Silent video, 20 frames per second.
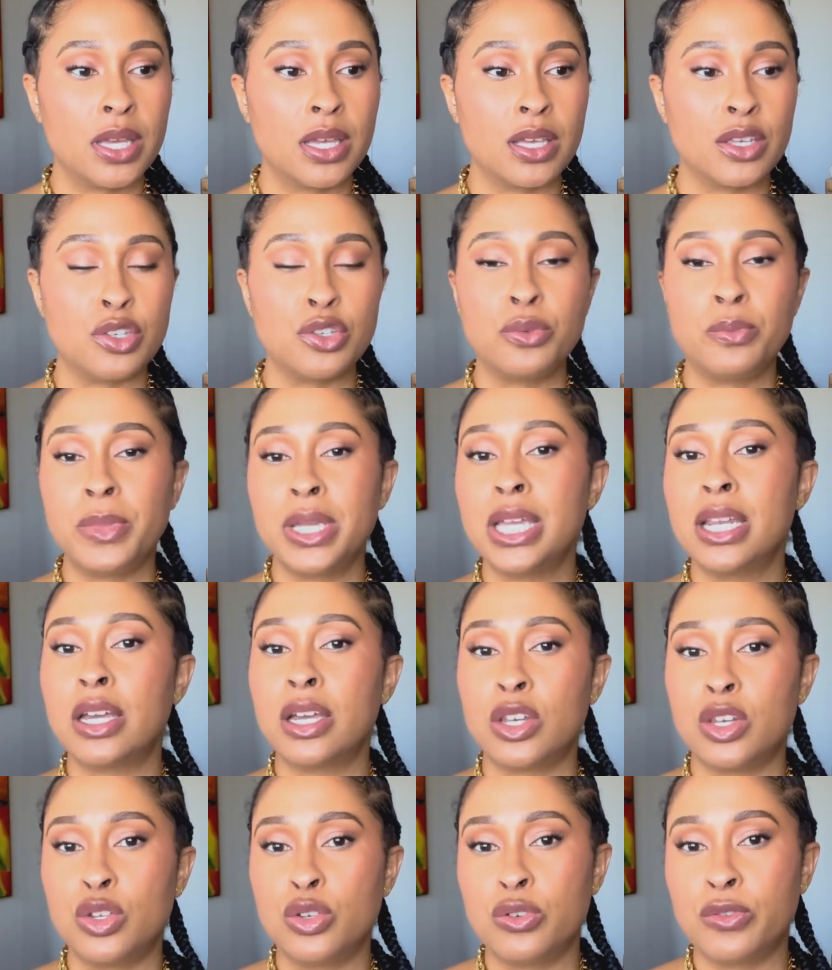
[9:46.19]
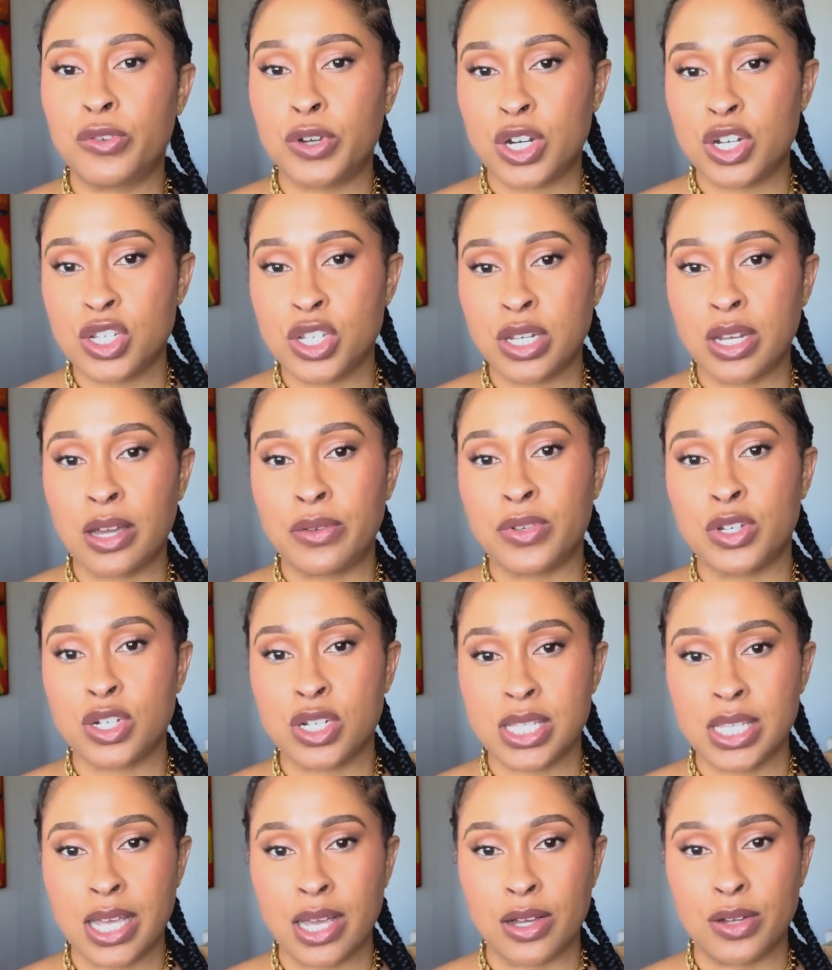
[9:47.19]
you meet a new version of
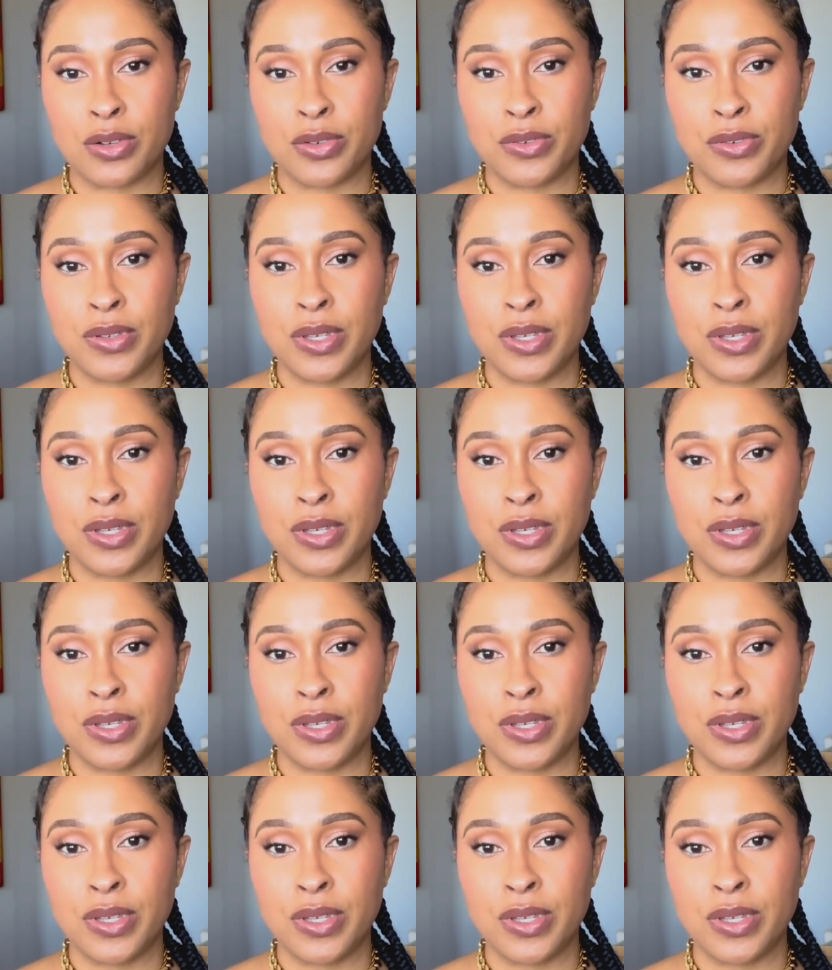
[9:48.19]
yourself.